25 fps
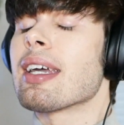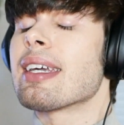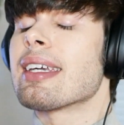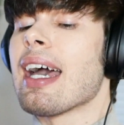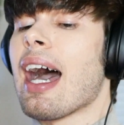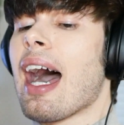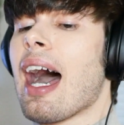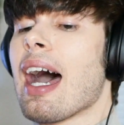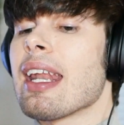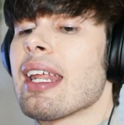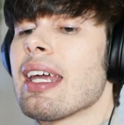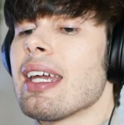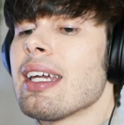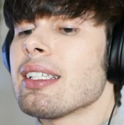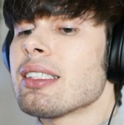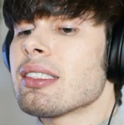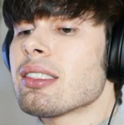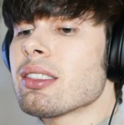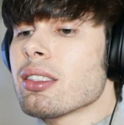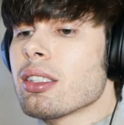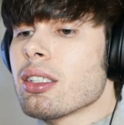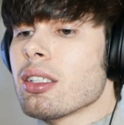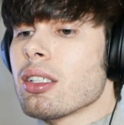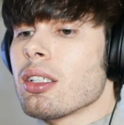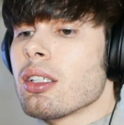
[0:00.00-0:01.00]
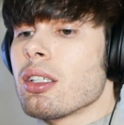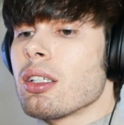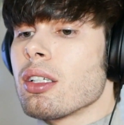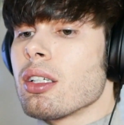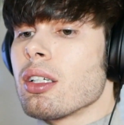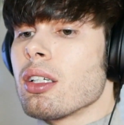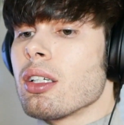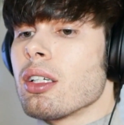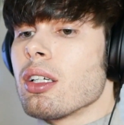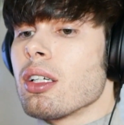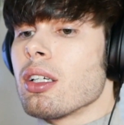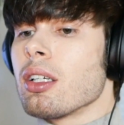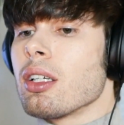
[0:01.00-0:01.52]
Got
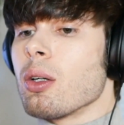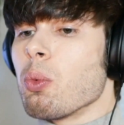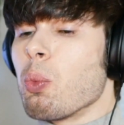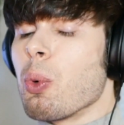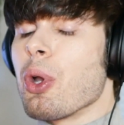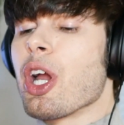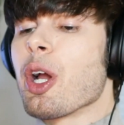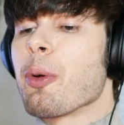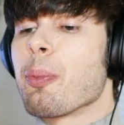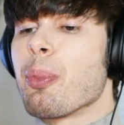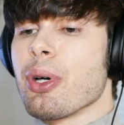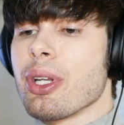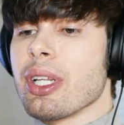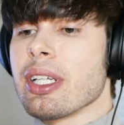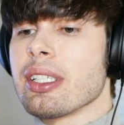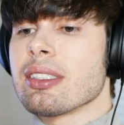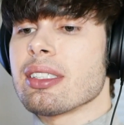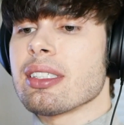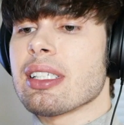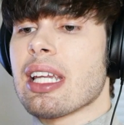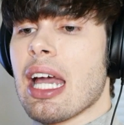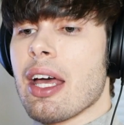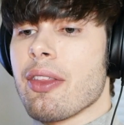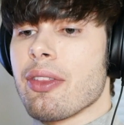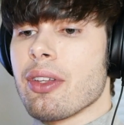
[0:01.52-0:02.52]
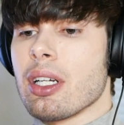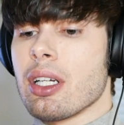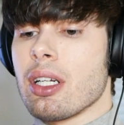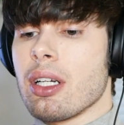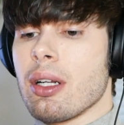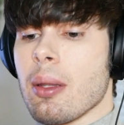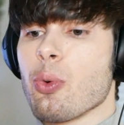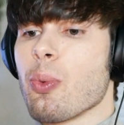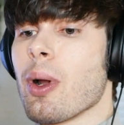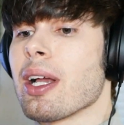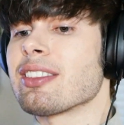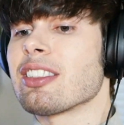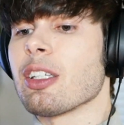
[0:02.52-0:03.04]
it? We are putting together
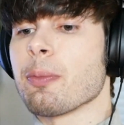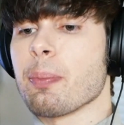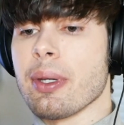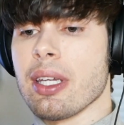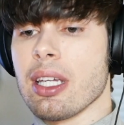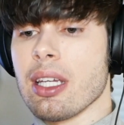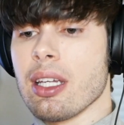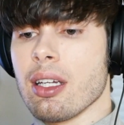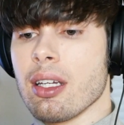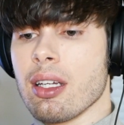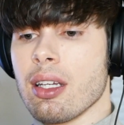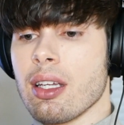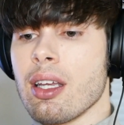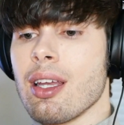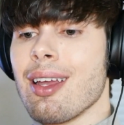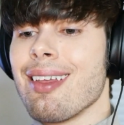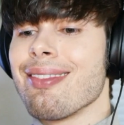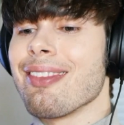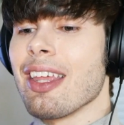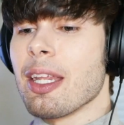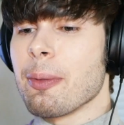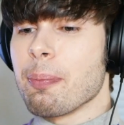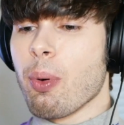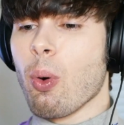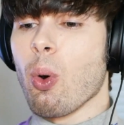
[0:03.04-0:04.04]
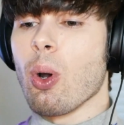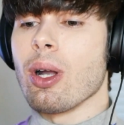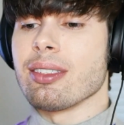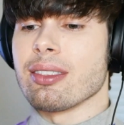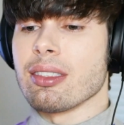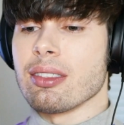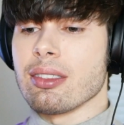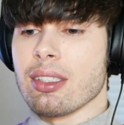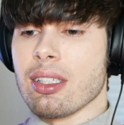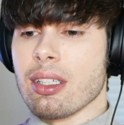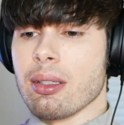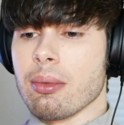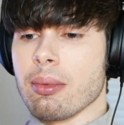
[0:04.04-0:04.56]
the recipe that
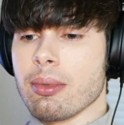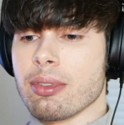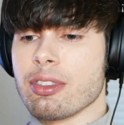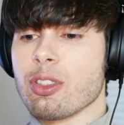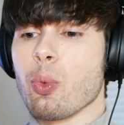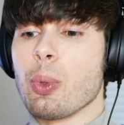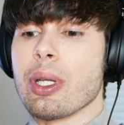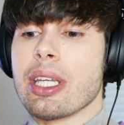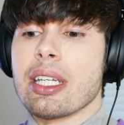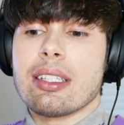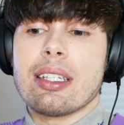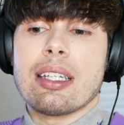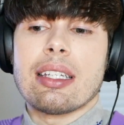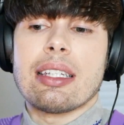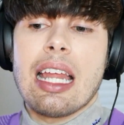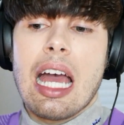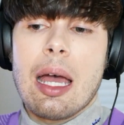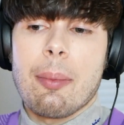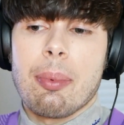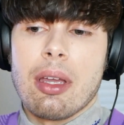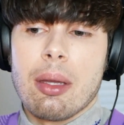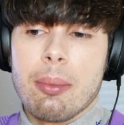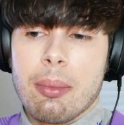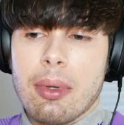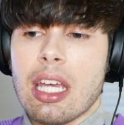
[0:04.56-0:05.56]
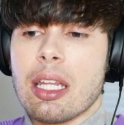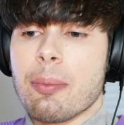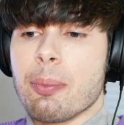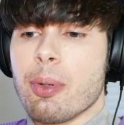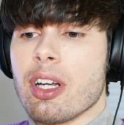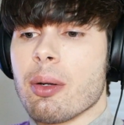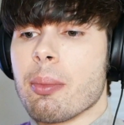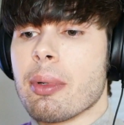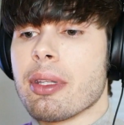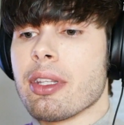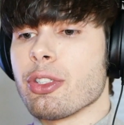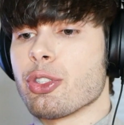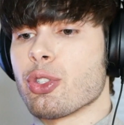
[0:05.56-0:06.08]
poisoned him so we could kidnap him and put
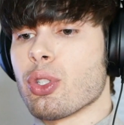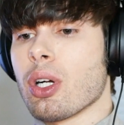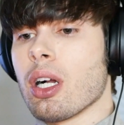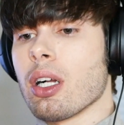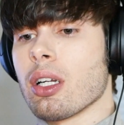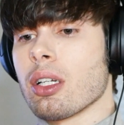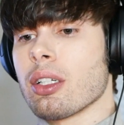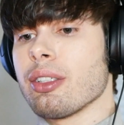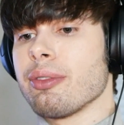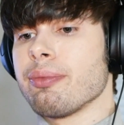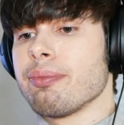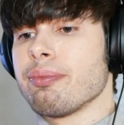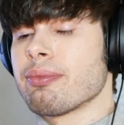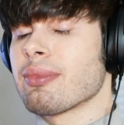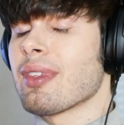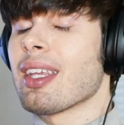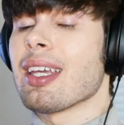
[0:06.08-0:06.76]
him in the trunk.